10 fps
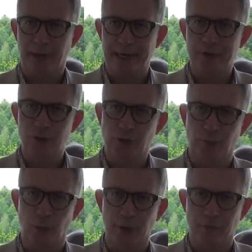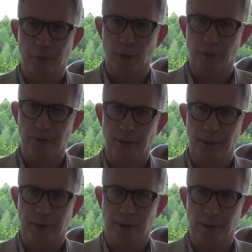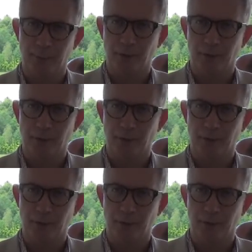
financial support from both the